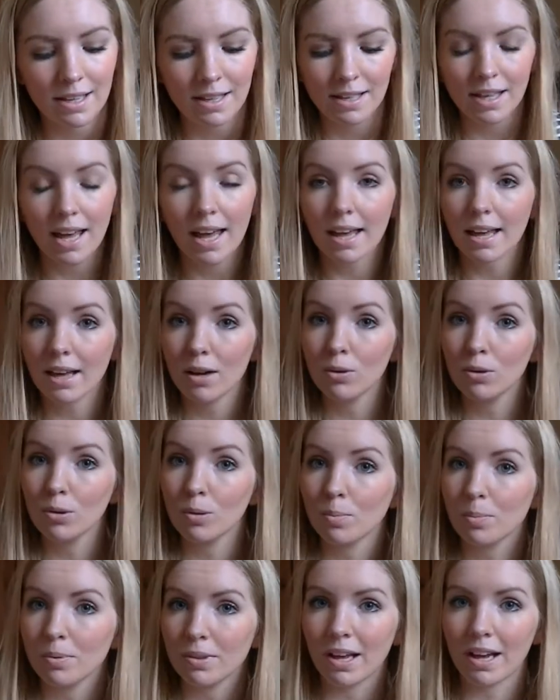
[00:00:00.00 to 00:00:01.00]
yeah, I
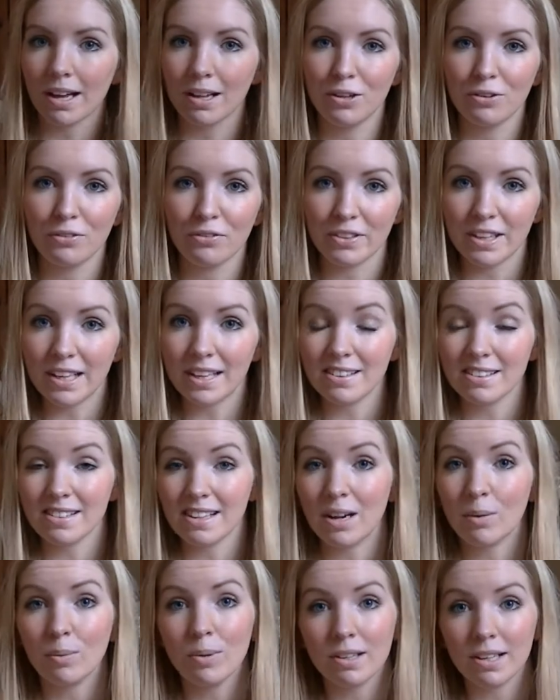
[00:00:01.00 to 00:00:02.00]
hope that I love these,
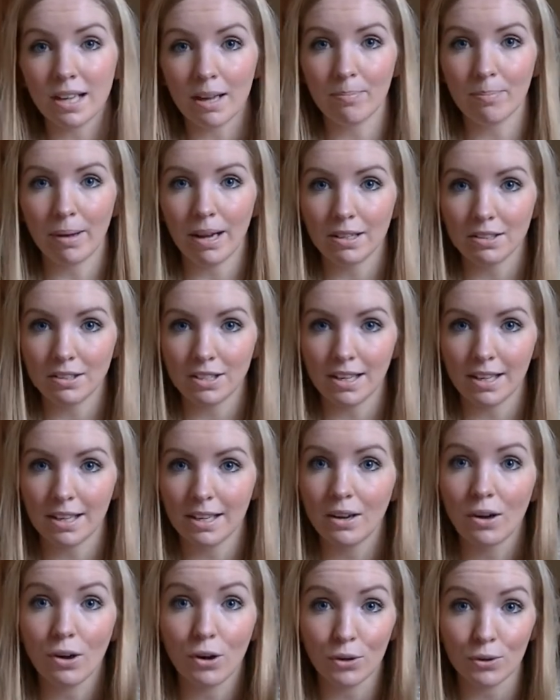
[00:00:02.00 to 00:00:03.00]
and I will get back to you
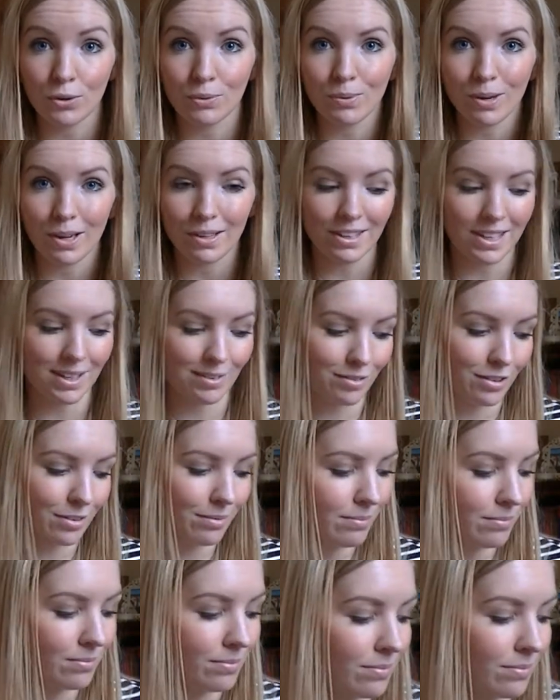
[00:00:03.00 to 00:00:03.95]
on what I think of them.